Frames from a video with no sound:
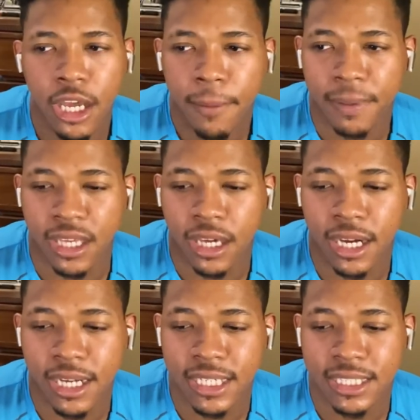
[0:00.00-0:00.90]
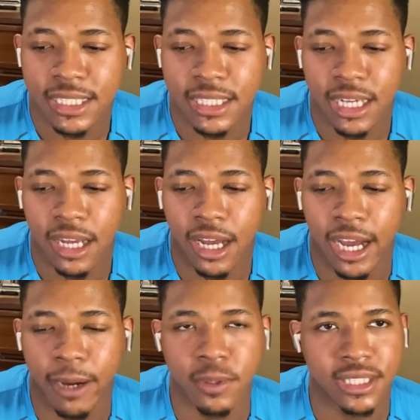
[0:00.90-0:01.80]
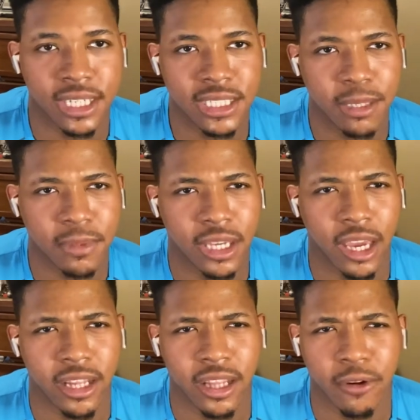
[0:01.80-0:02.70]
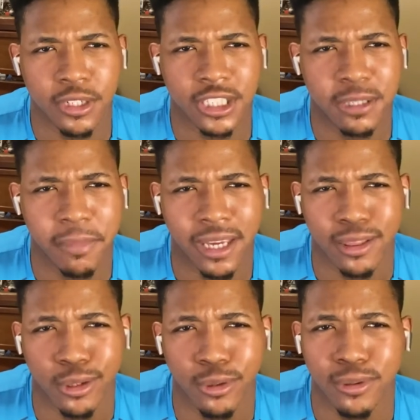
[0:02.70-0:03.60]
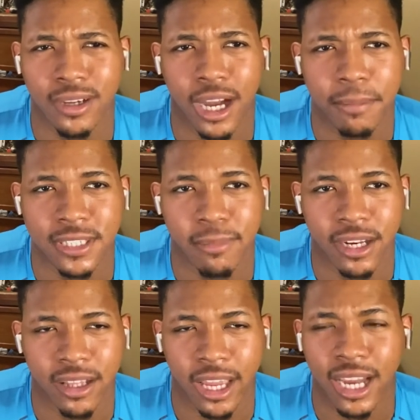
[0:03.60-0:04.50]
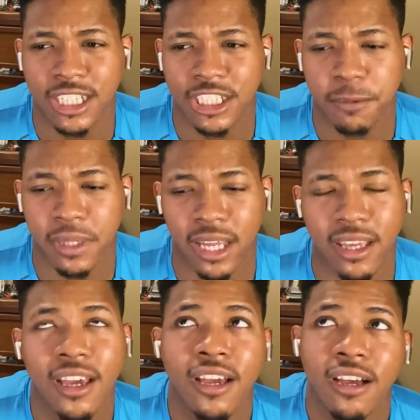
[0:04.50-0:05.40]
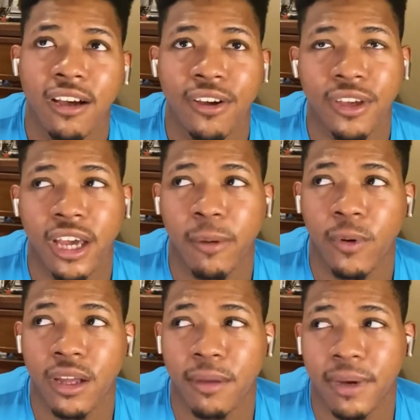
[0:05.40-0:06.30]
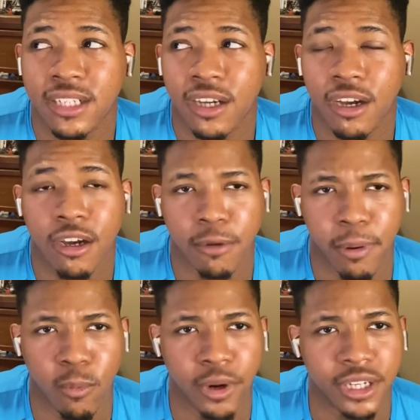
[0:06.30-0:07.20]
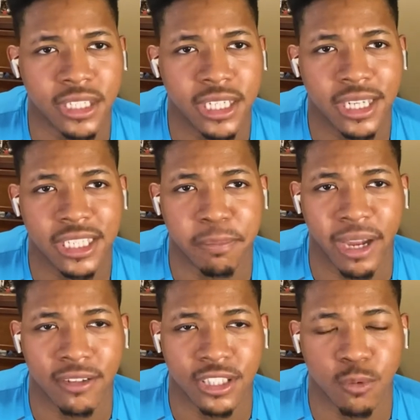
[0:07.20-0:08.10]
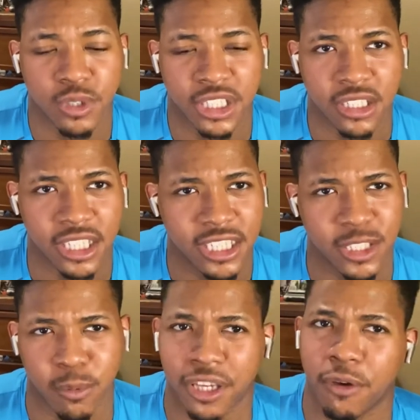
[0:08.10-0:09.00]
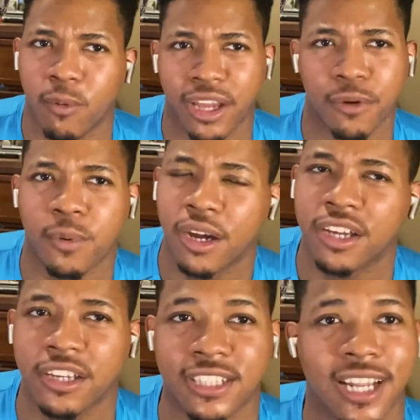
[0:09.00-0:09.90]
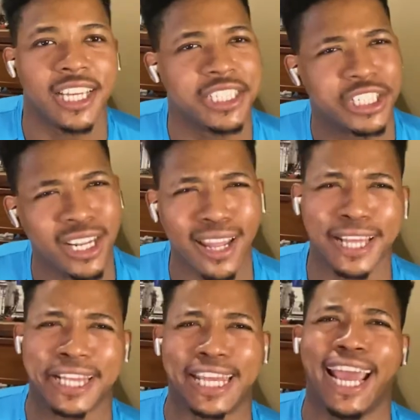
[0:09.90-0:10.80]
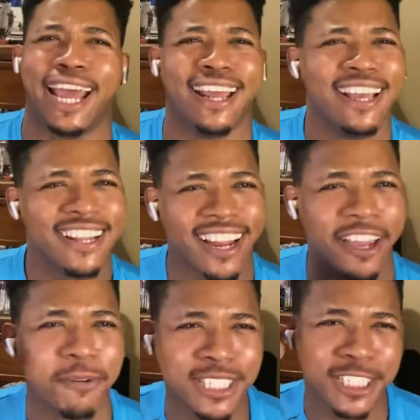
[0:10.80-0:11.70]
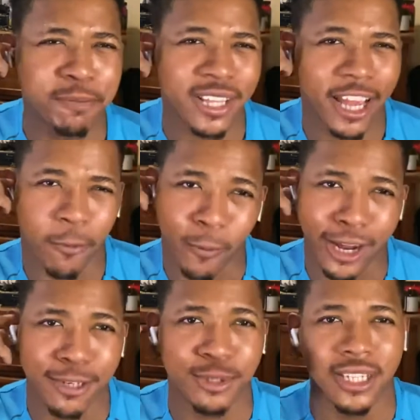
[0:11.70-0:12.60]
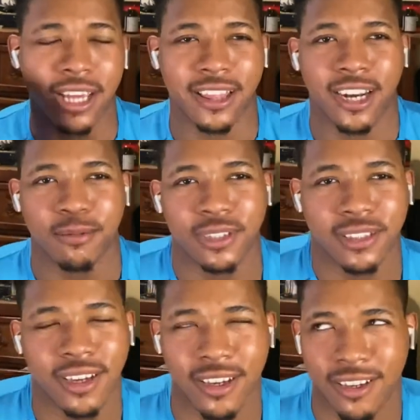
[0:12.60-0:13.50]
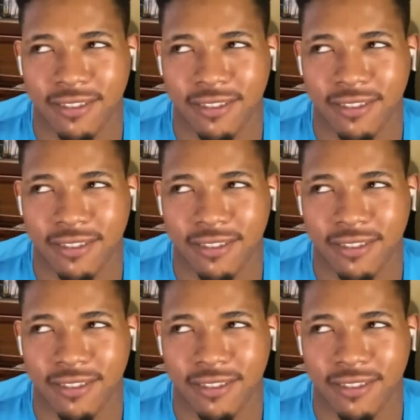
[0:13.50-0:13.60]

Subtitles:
because I would say something and they would just make lewd comments about it. Like, I could just be like, oh yeah, I'm walking my dog, but were your titties bouncing with your dick swinging while you're walking your like, shit like that. Like, it would just be like random shit like that. I'm just like,